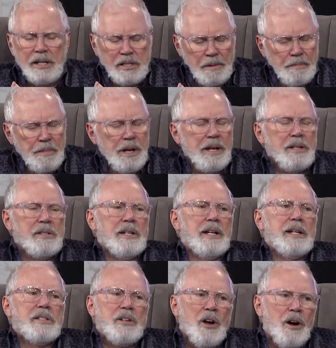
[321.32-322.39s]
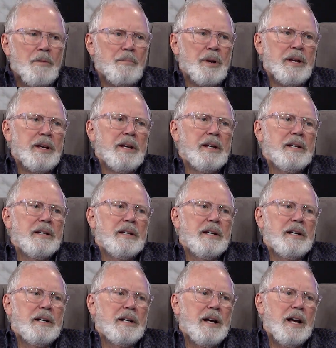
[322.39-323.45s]
it's amazing. It's humbling.
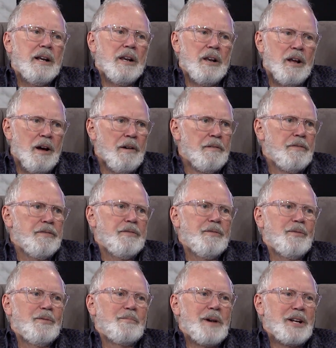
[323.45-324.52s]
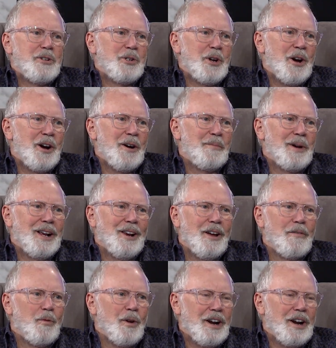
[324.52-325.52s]
Uh, I love my job. I love